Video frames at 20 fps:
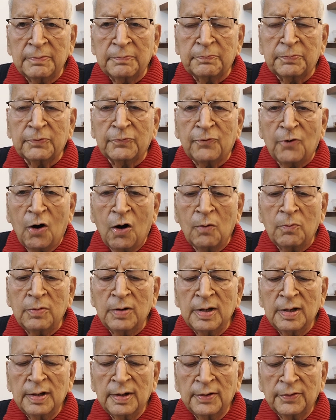
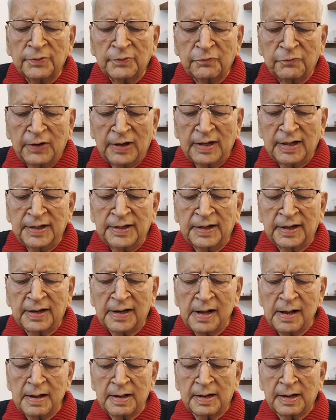perform well in
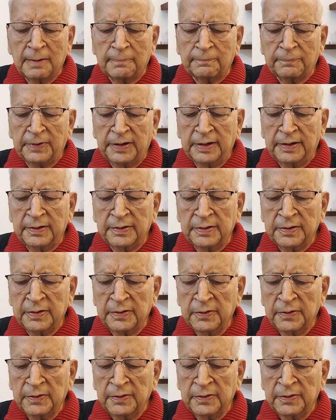a company.